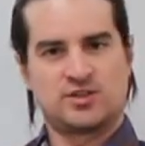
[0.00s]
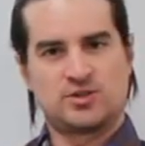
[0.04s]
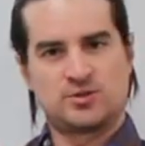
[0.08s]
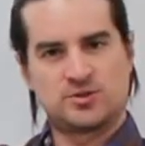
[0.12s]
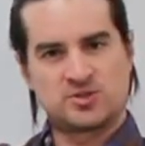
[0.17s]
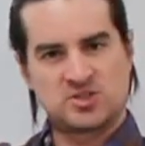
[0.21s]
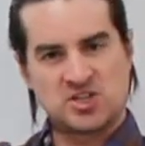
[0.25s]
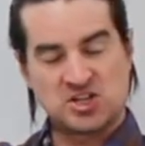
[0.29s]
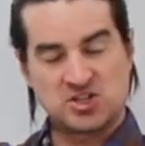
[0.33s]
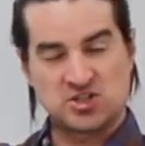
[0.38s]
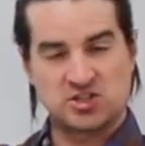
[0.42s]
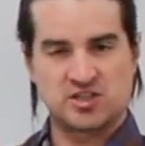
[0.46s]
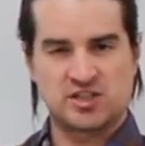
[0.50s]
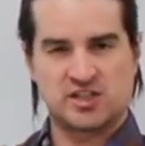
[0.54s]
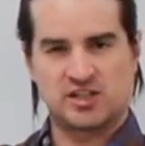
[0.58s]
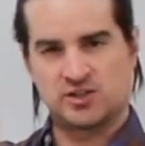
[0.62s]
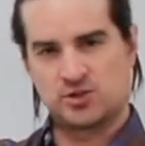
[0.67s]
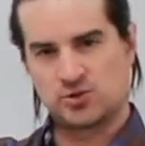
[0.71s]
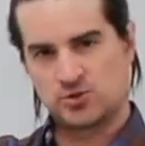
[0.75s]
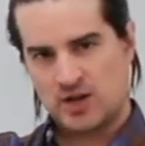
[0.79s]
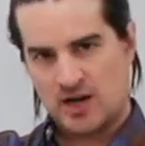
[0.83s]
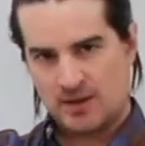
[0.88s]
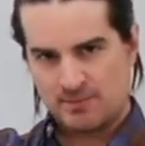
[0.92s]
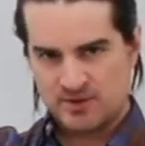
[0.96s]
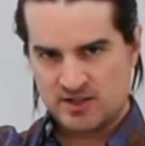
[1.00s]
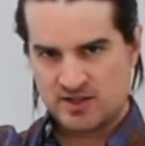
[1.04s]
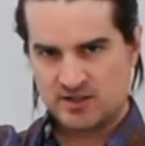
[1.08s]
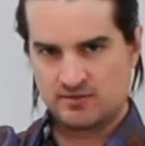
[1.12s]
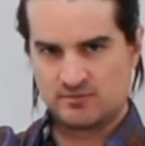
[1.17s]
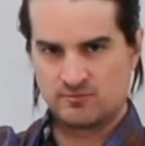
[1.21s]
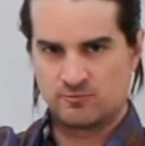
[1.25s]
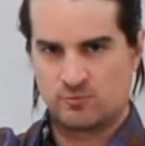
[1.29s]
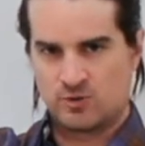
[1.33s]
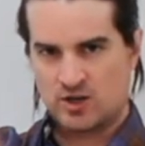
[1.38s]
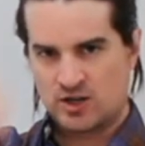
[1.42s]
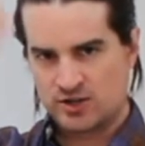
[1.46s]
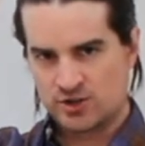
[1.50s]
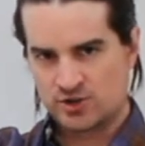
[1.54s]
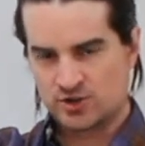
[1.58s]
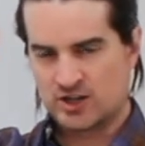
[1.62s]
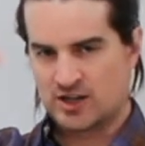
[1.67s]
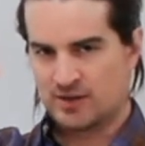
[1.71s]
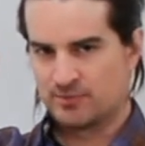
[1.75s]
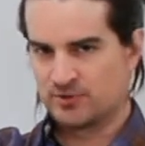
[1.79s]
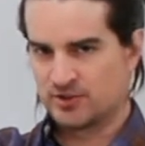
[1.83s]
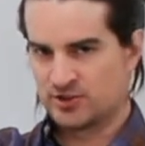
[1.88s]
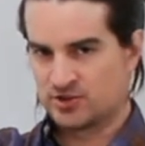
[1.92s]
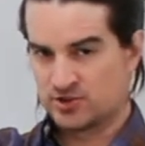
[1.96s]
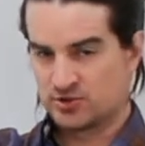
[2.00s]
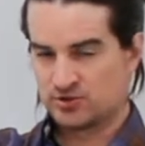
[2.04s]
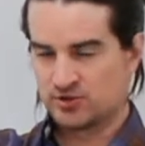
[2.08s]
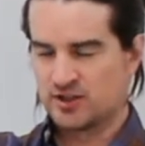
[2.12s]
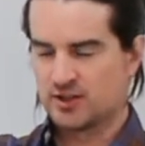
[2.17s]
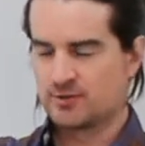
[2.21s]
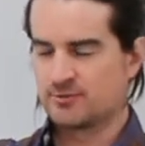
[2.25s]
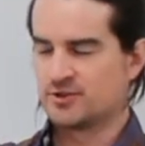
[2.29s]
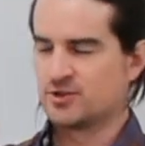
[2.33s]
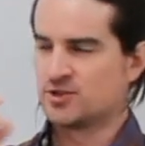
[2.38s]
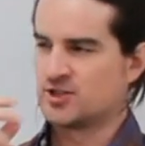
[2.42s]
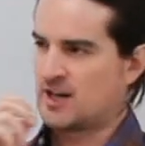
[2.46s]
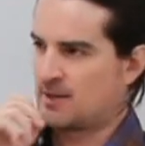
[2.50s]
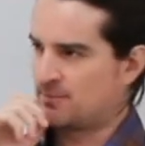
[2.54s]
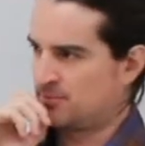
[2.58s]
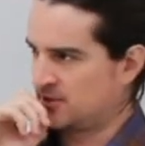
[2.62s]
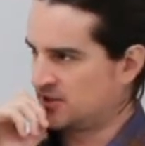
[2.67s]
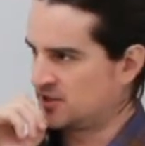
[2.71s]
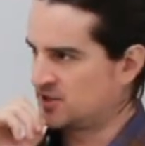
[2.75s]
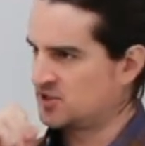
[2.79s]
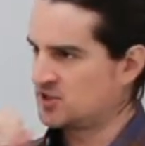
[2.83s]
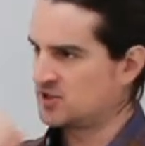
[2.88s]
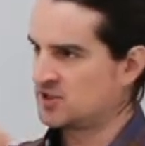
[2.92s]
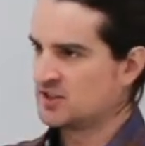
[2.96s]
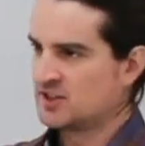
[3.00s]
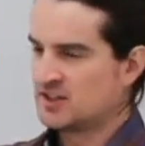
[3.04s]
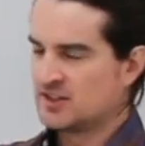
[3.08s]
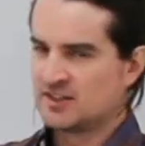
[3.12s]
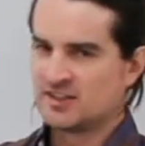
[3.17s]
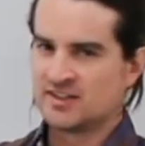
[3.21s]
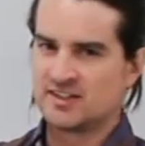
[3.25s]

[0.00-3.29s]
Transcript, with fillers: to essentially dropping water droplets or liquid droplets,